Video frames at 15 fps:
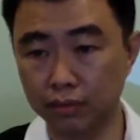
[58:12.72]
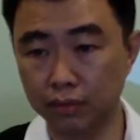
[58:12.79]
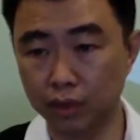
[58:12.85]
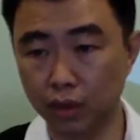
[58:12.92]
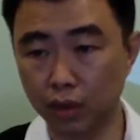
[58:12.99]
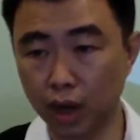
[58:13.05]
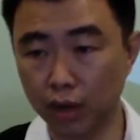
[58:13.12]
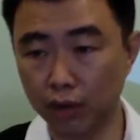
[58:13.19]

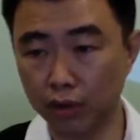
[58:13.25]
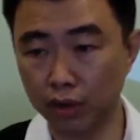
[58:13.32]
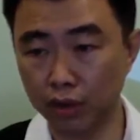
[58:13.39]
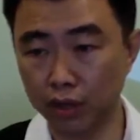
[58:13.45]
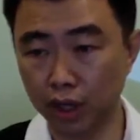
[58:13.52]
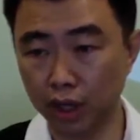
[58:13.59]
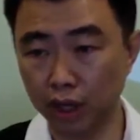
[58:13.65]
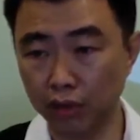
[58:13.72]
Alright, we've got
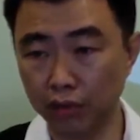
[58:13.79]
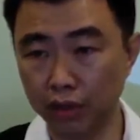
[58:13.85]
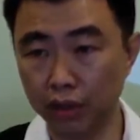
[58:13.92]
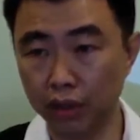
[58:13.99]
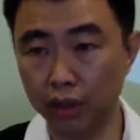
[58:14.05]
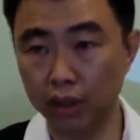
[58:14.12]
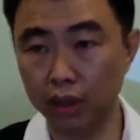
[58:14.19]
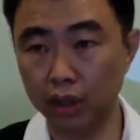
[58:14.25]
JF
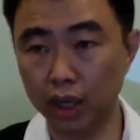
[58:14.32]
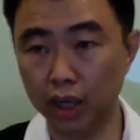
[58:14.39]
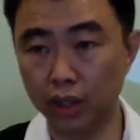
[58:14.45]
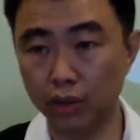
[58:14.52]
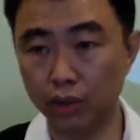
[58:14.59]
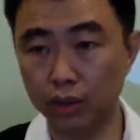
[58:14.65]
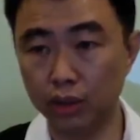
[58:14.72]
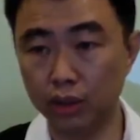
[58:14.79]
here.
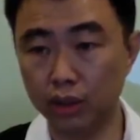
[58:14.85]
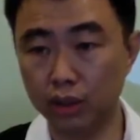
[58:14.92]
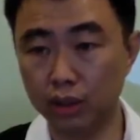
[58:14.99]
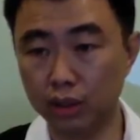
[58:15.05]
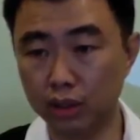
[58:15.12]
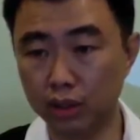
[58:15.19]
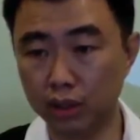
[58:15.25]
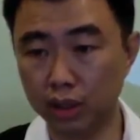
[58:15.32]
Last
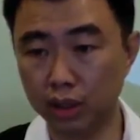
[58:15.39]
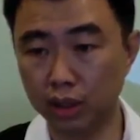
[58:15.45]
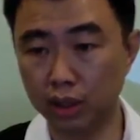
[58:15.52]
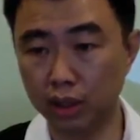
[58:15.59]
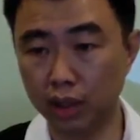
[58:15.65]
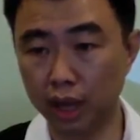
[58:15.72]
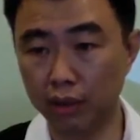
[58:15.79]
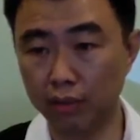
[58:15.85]
question,
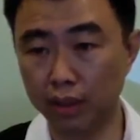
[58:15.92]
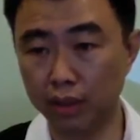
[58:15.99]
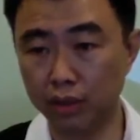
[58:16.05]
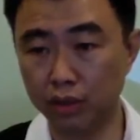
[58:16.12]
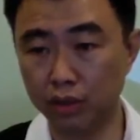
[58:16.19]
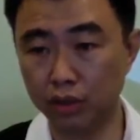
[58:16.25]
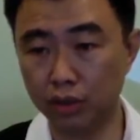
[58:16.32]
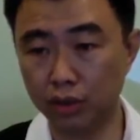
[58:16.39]
and timing
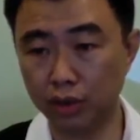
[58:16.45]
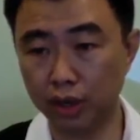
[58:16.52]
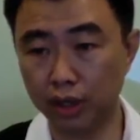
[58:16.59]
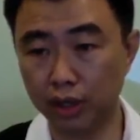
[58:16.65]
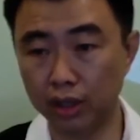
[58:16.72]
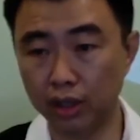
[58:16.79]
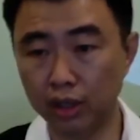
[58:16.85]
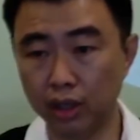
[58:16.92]
is just
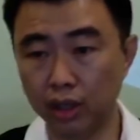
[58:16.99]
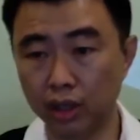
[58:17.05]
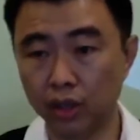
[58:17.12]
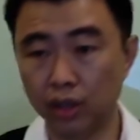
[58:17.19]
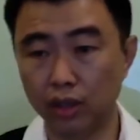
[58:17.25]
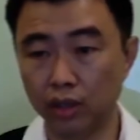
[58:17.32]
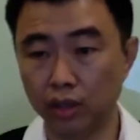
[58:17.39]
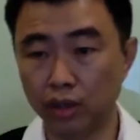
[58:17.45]
right.
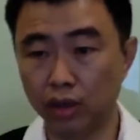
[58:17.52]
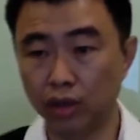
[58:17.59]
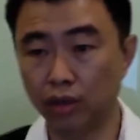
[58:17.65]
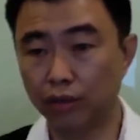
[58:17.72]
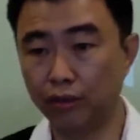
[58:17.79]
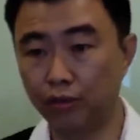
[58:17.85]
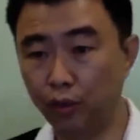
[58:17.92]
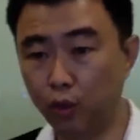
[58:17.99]

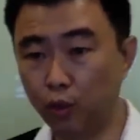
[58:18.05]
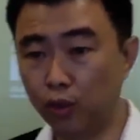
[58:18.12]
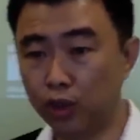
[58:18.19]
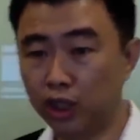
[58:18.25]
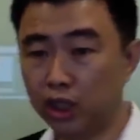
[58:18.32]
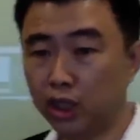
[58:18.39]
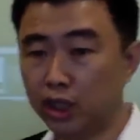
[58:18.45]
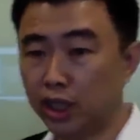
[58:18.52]
Fu
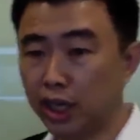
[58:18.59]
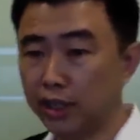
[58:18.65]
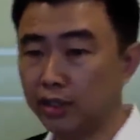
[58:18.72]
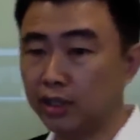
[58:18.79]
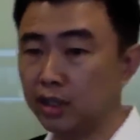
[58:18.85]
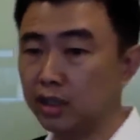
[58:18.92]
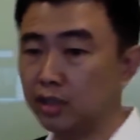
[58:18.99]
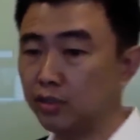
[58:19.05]
Yin
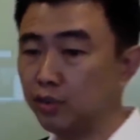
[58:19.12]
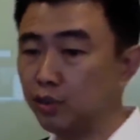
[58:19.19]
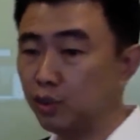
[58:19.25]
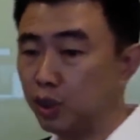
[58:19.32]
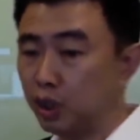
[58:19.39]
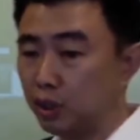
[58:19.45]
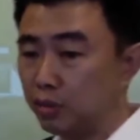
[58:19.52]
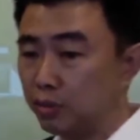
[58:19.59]
next year.
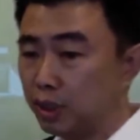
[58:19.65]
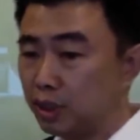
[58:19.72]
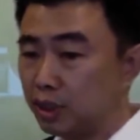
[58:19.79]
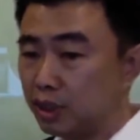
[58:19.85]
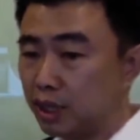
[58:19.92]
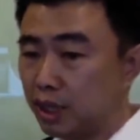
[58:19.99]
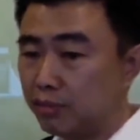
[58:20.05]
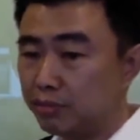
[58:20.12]
Fu Yin
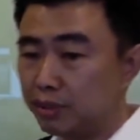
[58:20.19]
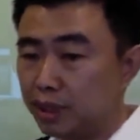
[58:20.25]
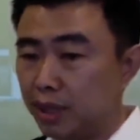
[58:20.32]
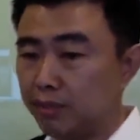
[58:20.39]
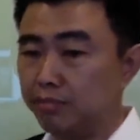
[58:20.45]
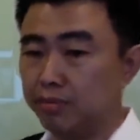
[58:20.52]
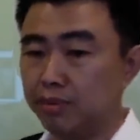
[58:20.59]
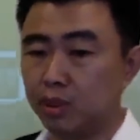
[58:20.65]
means same.
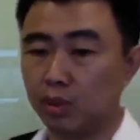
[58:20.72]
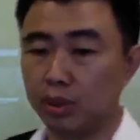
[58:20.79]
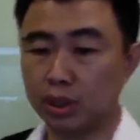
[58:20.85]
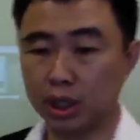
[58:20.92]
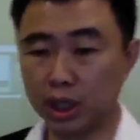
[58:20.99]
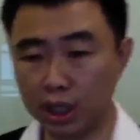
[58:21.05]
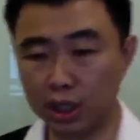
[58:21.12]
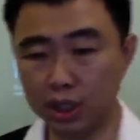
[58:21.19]
So it's
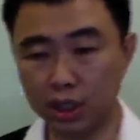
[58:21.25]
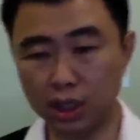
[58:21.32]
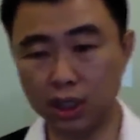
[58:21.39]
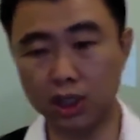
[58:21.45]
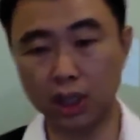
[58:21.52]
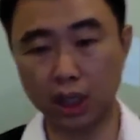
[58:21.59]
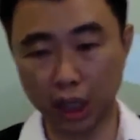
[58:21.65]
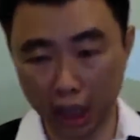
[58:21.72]

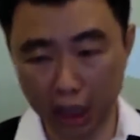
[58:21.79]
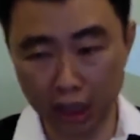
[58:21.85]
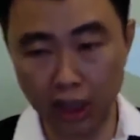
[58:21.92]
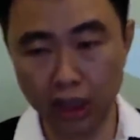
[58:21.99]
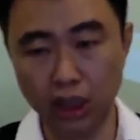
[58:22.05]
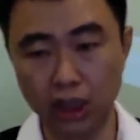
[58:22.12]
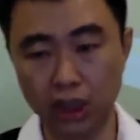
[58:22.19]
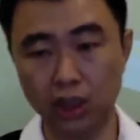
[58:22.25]

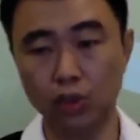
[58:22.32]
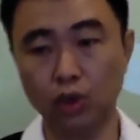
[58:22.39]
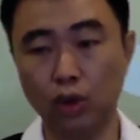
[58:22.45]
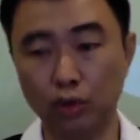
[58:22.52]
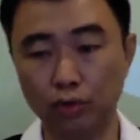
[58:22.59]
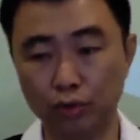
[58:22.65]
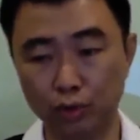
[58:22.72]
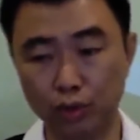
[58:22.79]
Geng Zi is
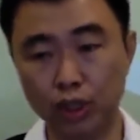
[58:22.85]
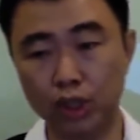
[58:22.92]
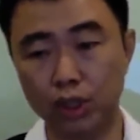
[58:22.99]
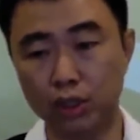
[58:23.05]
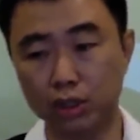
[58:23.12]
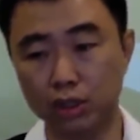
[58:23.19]
called Fu Yin.